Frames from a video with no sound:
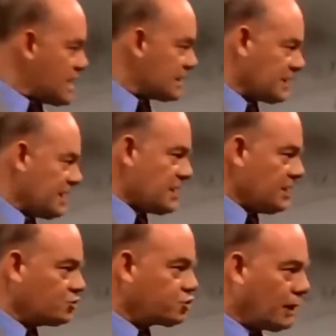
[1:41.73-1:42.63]
really
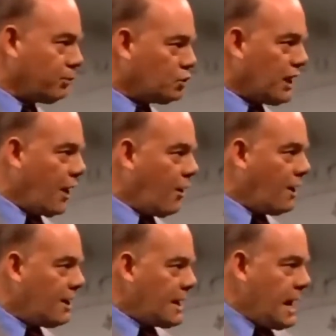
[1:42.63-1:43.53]
in trouble
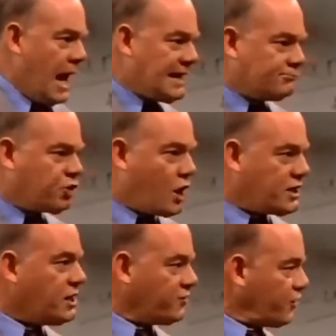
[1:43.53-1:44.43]
now. I am
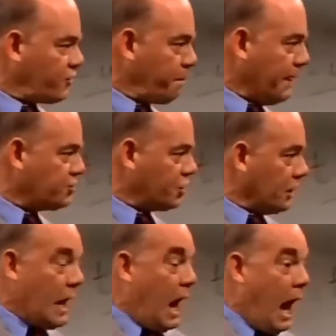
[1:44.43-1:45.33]
talking
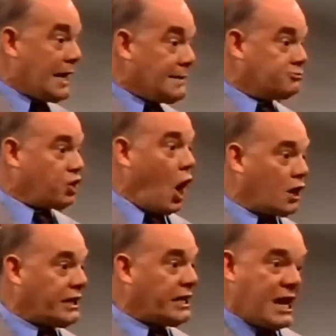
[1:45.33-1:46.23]
suspension. I am
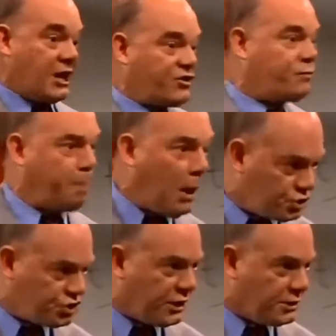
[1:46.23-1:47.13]
talking
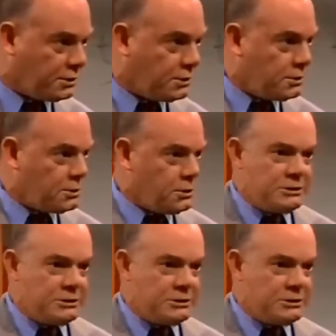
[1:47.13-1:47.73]
expulsion.